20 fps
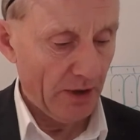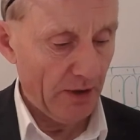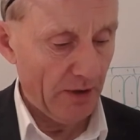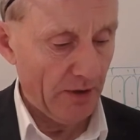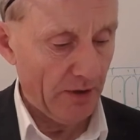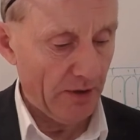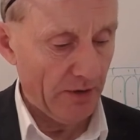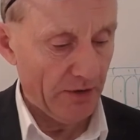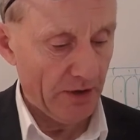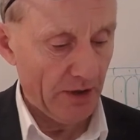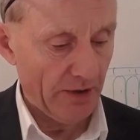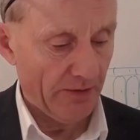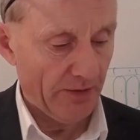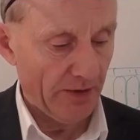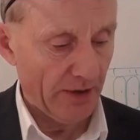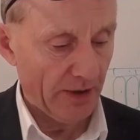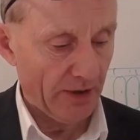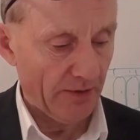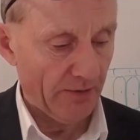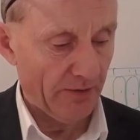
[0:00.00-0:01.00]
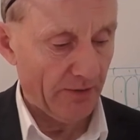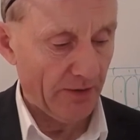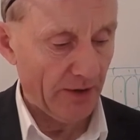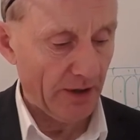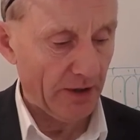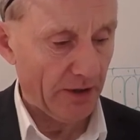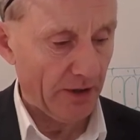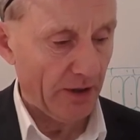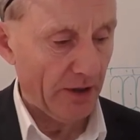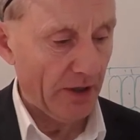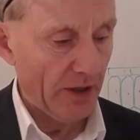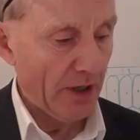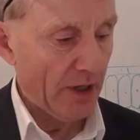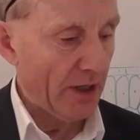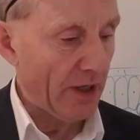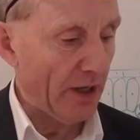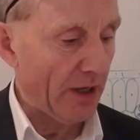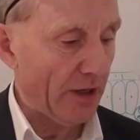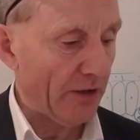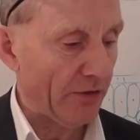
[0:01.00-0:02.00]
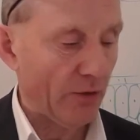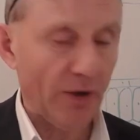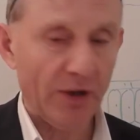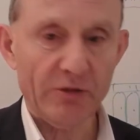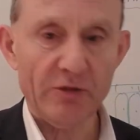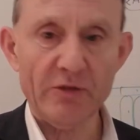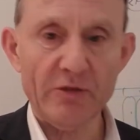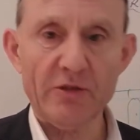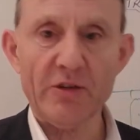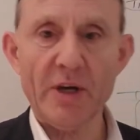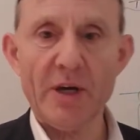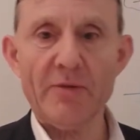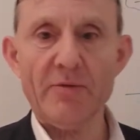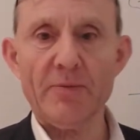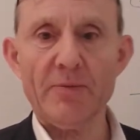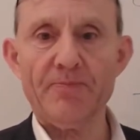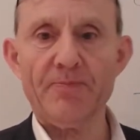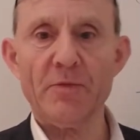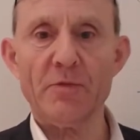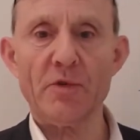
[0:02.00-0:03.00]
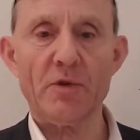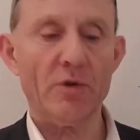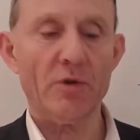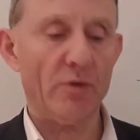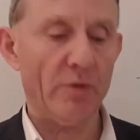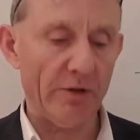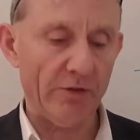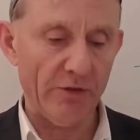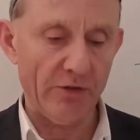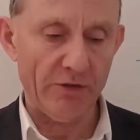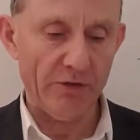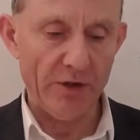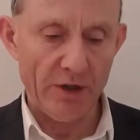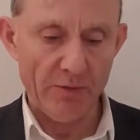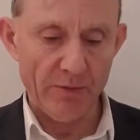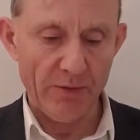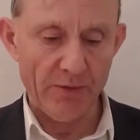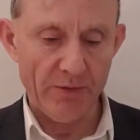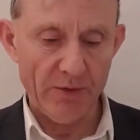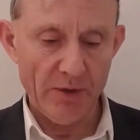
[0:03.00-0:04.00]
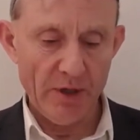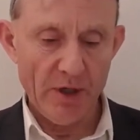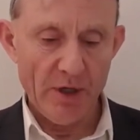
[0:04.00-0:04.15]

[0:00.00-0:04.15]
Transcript: See if I can find it. Yeah, it's question 7. It's a good question to start with.